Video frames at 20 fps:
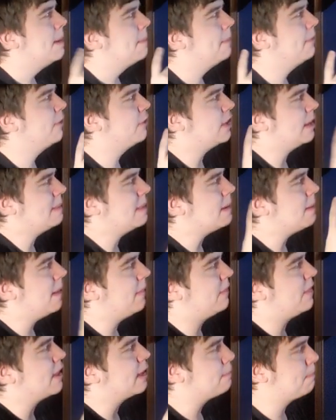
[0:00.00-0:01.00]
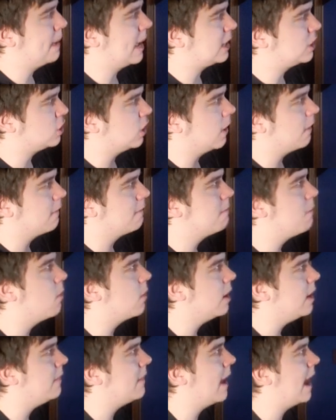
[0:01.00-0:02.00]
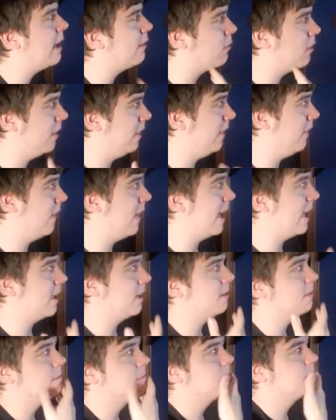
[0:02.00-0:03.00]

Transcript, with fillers: But there's something about this picture of Morty that I really like.